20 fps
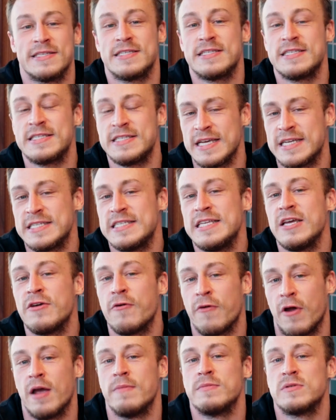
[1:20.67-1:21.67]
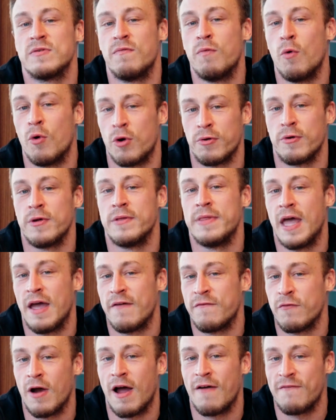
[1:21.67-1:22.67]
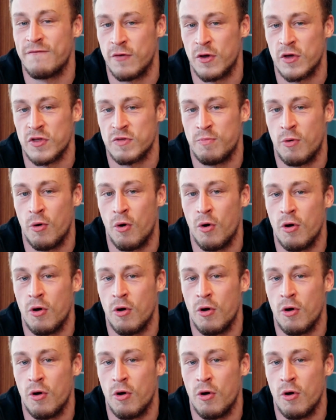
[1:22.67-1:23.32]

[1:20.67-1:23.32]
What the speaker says: 60 grams of water in there for our first pour.